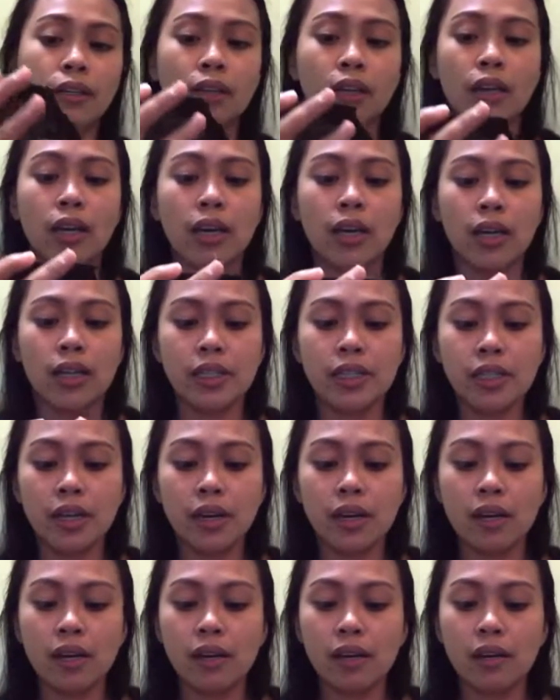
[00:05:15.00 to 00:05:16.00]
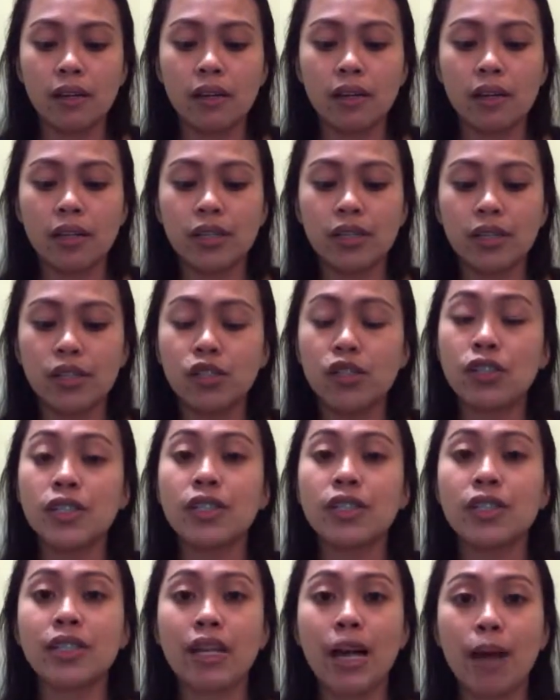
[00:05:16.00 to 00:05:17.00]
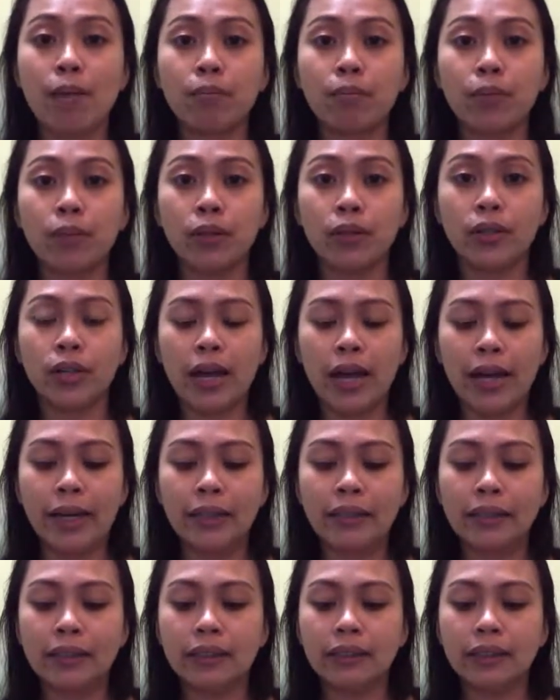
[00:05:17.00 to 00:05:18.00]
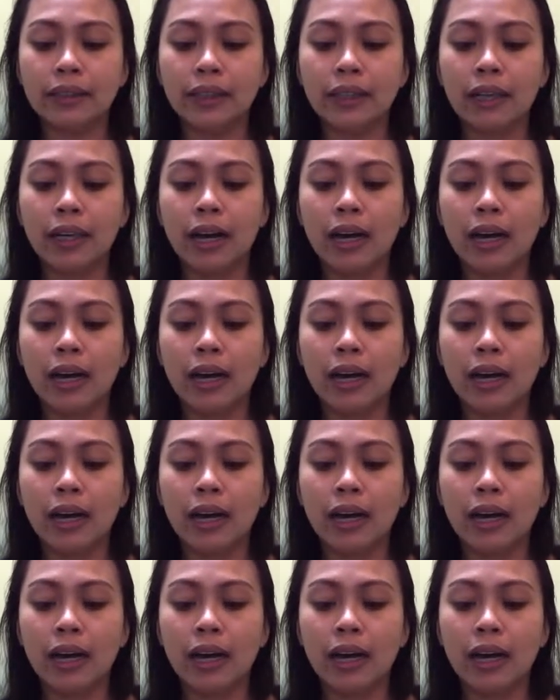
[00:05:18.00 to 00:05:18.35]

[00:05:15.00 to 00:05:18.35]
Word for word: it. It's just a sampler, and